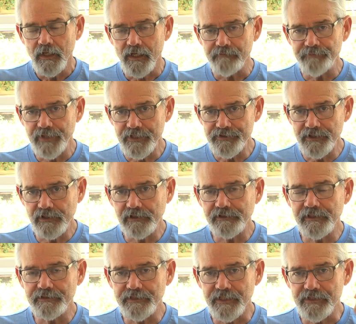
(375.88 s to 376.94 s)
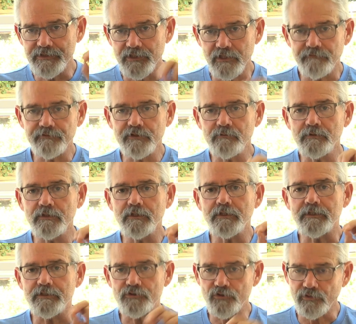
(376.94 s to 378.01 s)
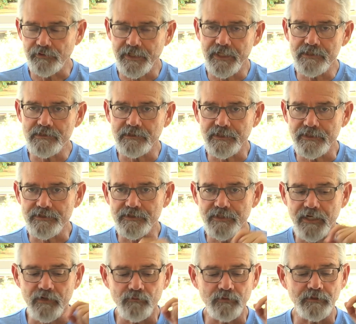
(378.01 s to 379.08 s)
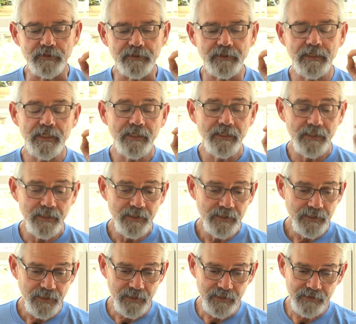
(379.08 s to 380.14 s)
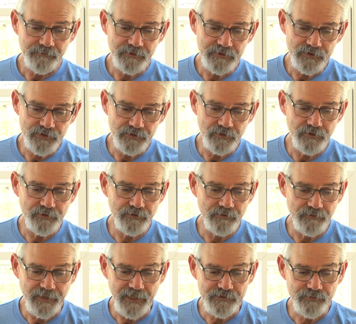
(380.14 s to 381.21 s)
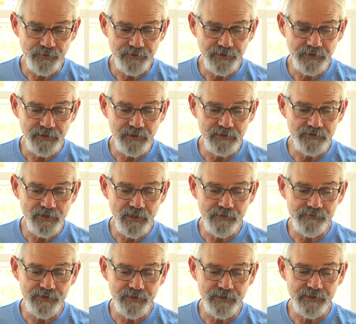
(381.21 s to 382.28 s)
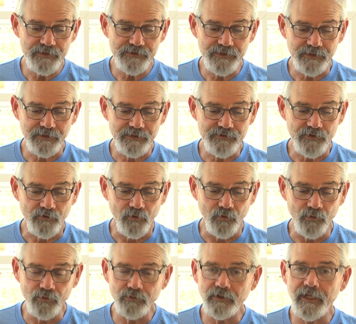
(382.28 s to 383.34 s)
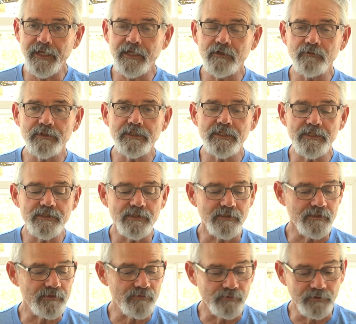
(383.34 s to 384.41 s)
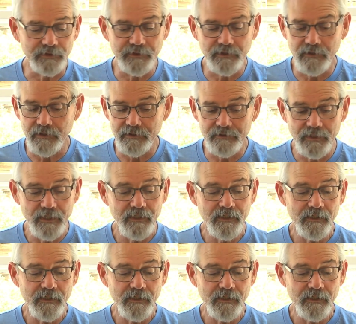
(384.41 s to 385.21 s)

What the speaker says: And basically it takes every word and translates that word. And I'm going to show you that's what the King James is, and it's an old language, and it's really hard